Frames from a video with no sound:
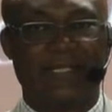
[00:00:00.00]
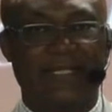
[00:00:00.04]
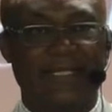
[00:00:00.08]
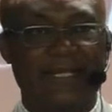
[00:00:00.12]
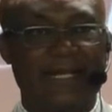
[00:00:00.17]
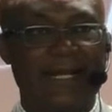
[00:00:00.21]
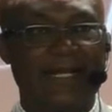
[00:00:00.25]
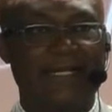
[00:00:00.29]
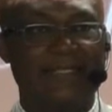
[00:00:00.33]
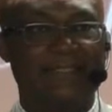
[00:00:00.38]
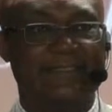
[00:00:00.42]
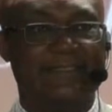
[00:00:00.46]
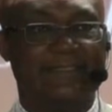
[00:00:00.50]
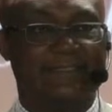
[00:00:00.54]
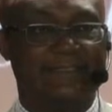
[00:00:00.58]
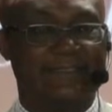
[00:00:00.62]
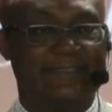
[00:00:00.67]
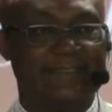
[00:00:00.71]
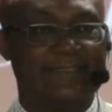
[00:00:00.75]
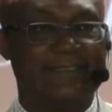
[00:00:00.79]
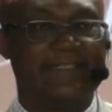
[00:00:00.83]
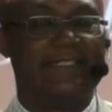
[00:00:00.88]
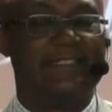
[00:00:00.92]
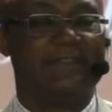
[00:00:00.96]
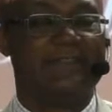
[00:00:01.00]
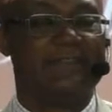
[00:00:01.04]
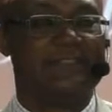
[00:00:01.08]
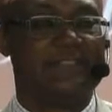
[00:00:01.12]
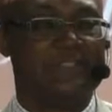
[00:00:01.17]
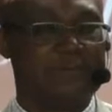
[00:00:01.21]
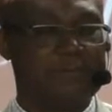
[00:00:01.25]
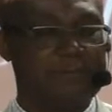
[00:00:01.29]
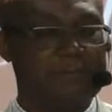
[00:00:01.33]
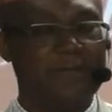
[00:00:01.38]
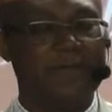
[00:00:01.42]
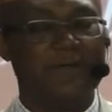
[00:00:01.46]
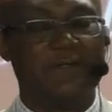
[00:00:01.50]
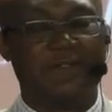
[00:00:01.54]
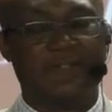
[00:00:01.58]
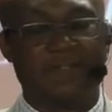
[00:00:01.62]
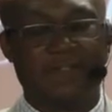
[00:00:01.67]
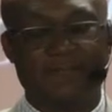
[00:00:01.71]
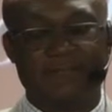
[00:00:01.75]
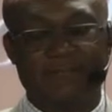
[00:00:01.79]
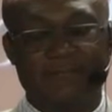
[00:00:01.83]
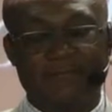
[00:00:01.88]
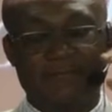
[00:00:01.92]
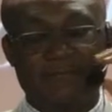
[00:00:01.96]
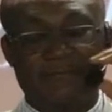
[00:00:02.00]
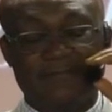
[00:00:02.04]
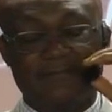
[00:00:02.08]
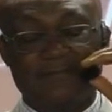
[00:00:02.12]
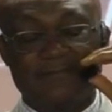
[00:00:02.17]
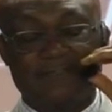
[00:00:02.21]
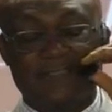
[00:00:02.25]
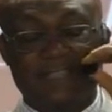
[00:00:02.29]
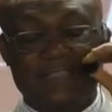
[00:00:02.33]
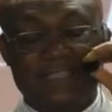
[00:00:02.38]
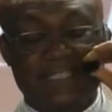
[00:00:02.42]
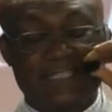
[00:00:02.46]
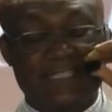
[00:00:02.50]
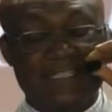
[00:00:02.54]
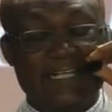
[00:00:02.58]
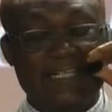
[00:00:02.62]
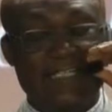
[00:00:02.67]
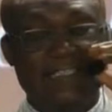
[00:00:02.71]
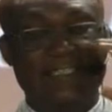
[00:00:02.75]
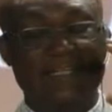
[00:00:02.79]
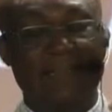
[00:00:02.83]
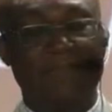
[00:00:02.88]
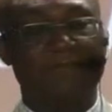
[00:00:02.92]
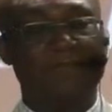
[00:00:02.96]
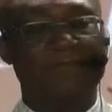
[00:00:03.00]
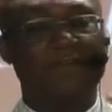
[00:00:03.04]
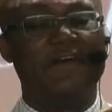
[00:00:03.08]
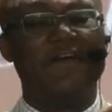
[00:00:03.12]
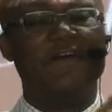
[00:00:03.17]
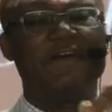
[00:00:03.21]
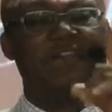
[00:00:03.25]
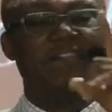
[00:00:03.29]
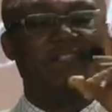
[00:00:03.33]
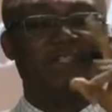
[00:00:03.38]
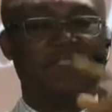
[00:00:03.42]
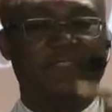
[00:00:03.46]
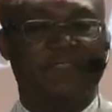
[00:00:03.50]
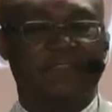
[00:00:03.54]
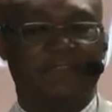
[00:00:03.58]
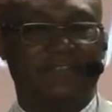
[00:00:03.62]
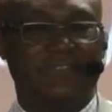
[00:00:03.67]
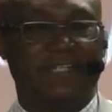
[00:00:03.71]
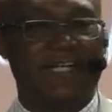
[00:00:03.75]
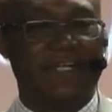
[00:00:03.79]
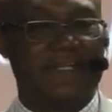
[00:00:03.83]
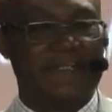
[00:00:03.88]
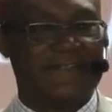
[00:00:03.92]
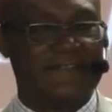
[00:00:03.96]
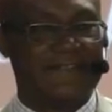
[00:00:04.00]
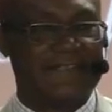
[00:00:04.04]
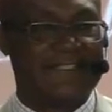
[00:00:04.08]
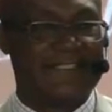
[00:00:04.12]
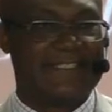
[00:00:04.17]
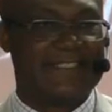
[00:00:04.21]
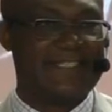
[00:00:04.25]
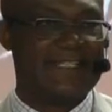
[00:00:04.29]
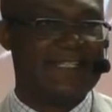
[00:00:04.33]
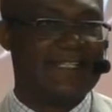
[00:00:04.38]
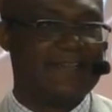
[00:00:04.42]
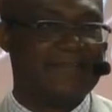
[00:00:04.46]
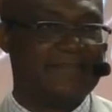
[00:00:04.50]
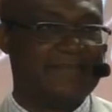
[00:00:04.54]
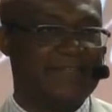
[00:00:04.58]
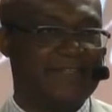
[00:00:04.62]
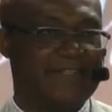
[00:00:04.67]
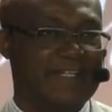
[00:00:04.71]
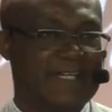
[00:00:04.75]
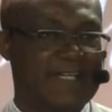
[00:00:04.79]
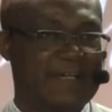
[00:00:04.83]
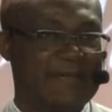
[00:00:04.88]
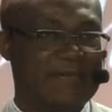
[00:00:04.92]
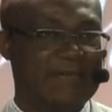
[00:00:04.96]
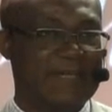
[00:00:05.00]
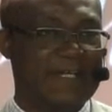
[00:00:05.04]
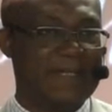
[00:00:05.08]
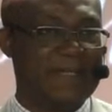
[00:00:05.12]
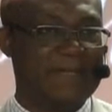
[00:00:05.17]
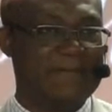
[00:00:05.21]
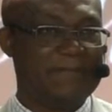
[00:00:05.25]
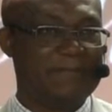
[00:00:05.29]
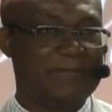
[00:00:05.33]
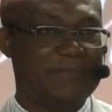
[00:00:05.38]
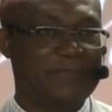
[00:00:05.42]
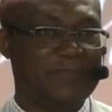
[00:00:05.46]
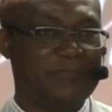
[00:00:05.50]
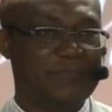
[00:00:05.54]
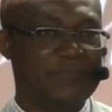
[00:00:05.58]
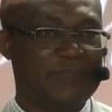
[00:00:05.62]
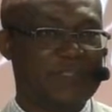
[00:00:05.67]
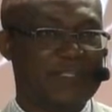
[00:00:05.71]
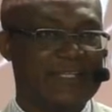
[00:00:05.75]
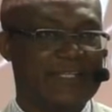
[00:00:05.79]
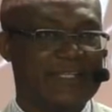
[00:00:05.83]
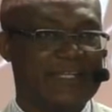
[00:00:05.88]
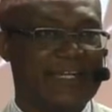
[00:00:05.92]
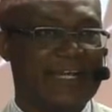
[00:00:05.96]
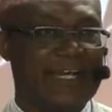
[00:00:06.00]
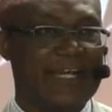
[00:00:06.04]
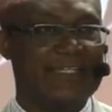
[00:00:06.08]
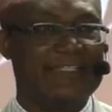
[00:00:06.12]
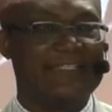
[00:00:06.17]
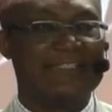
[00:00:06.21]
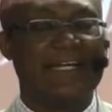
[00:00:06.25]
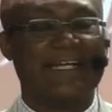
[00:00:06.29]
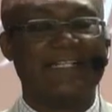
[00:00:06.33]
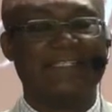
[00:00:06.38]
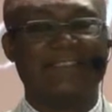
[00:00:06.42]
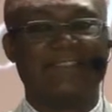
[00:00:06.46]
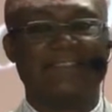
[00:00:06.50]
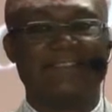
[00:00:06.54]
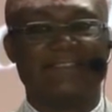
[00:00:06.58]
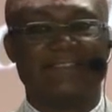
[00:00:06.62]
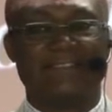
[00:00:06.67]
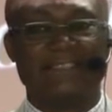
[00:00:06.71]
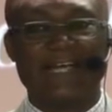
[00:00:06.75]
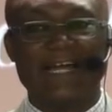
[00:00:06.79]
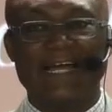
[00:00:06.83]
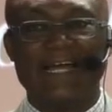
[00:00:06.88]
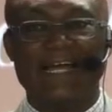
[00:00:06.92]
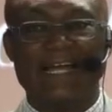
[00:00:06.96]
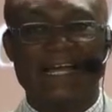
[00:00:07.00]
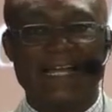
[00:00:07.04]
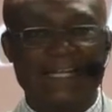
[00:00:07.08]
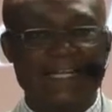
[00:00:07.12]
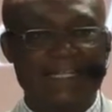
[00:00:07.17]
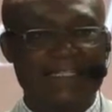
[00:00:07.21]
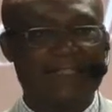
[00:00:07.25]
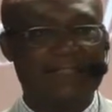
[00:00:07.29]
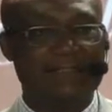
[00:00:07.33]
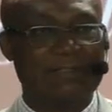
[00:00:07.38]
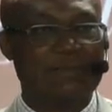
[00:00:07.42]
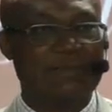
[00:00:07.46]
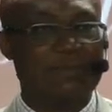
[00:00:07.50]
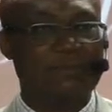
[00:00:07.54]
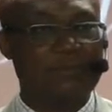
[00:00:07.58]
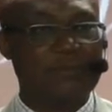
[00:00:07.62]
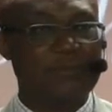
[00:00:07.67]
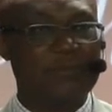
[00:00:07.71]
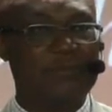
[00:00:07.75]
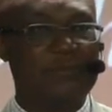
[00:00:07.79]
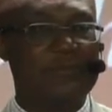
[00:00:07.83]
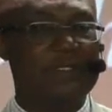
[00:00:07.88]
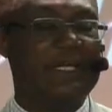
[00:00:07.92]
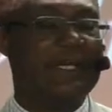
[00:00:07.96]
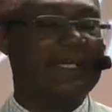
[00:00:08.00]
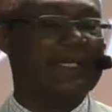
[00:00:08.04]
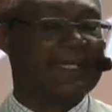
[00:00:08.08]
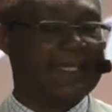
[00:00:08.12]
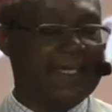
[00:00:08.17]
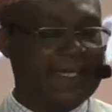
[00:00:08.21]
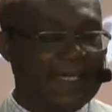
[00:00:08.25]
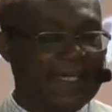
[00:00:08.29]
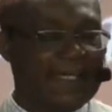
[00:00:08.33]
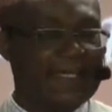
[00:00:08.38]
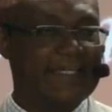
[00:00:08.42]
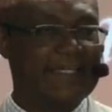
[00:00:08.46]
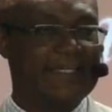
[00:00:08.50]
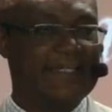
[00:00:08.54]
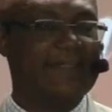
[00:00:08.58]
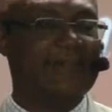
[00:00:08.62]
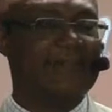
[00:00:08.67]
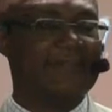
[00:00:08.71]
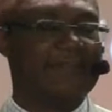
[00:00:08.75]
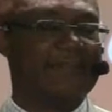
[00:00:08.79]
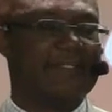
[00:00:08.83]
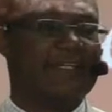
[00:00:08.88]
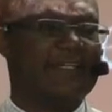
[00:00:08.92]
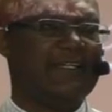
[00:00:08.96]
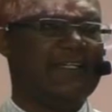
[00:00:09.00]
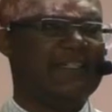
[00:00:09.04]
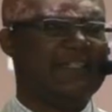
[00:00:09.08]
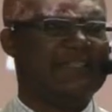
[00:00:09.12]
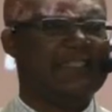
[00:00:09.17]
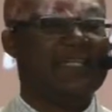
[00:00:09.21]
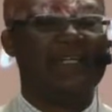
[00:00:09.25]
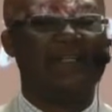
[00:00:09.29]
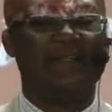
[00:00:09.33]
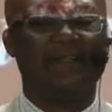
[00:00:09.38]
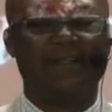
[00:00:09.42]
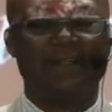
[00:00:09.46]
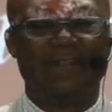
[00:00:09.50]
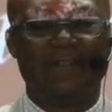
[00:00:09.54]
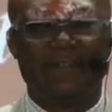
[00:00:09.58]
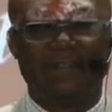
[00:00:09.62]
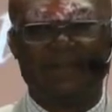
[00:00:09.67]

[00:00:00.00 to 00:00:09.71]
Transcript: God still spoke say that a virgin shall conceive. Amen. Amen. And that child will be a king of kings and lord